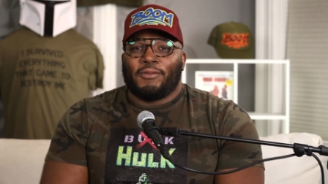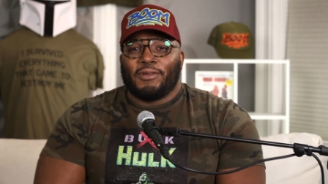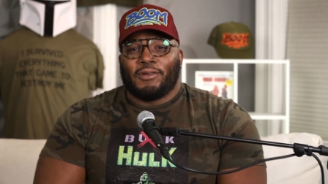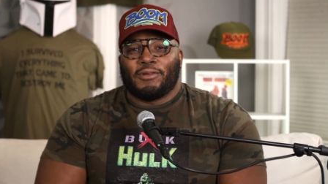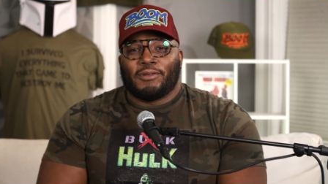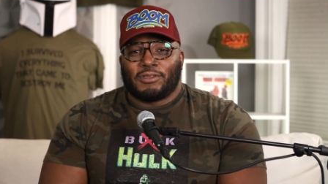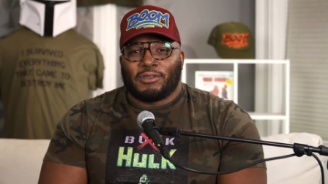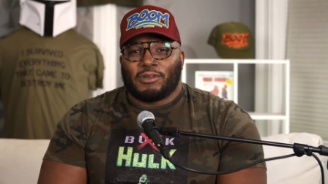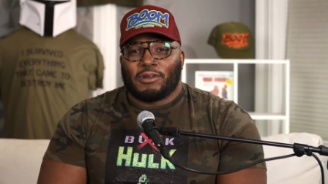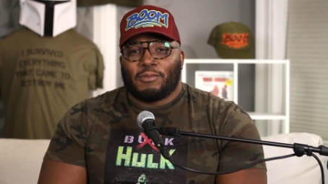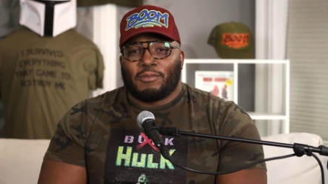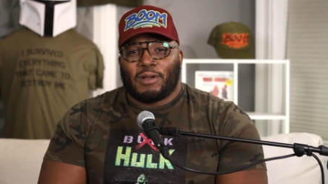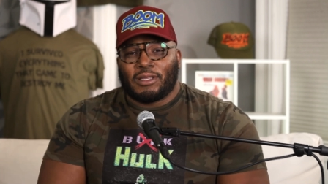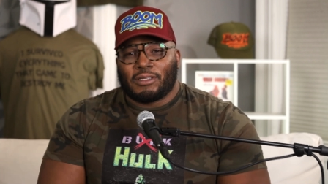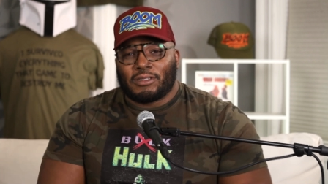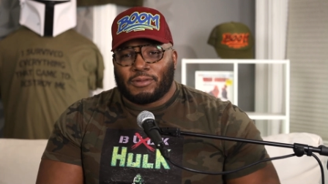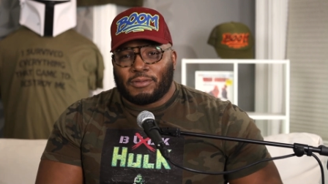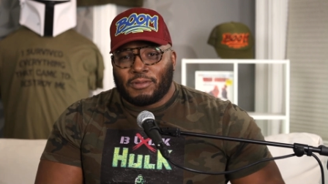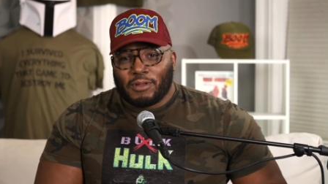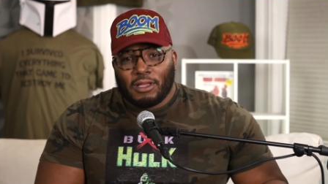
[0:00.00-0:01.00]
We're going to talk about
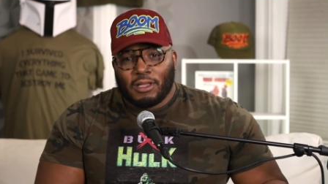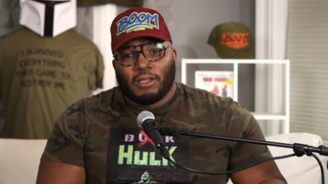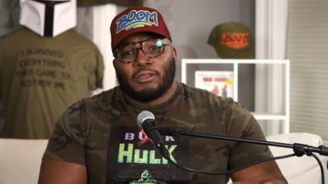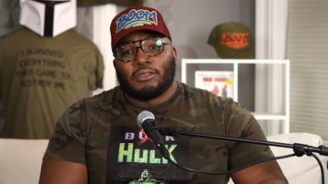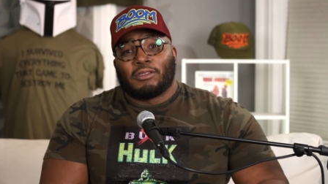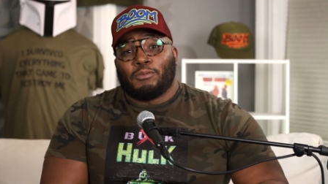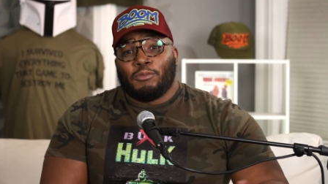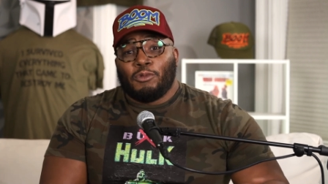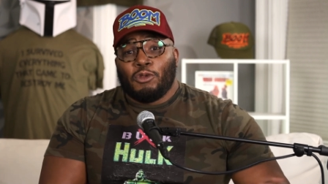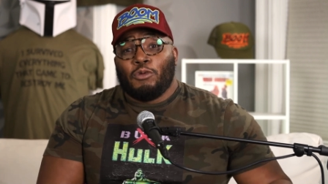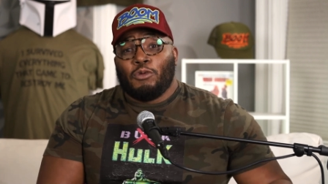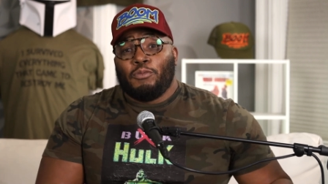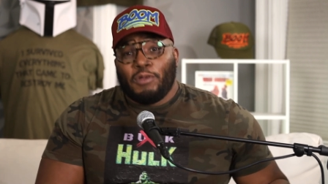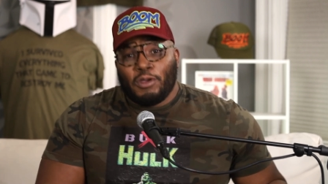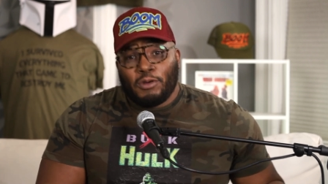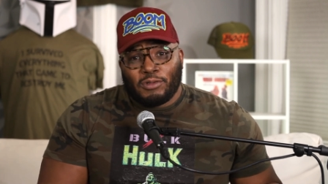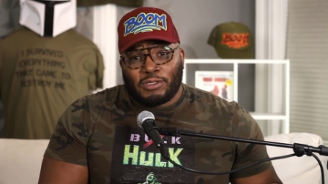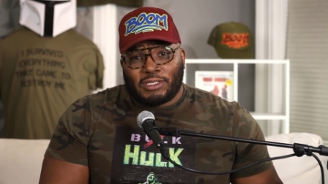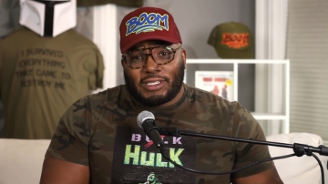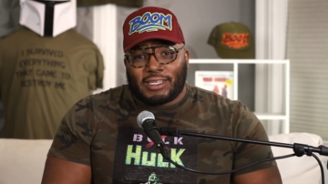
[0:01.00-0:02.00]
some new
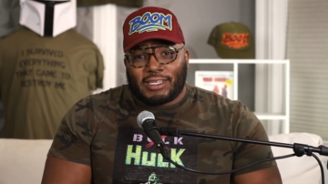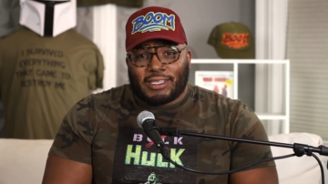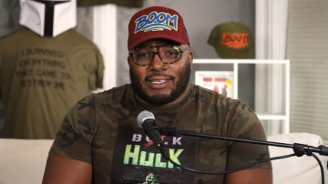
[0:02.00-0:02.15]
music.